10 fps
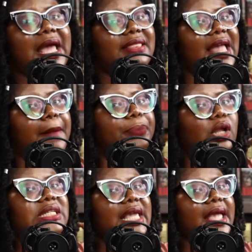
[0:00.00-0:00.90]
their
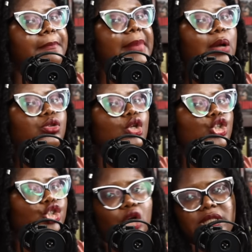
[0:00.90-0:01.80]
bloody mouth
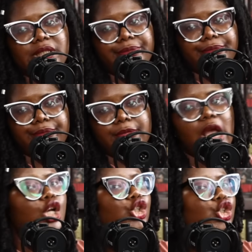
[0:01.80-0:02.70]
shut.
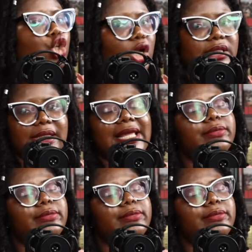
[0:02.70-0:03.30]
Shut. Like,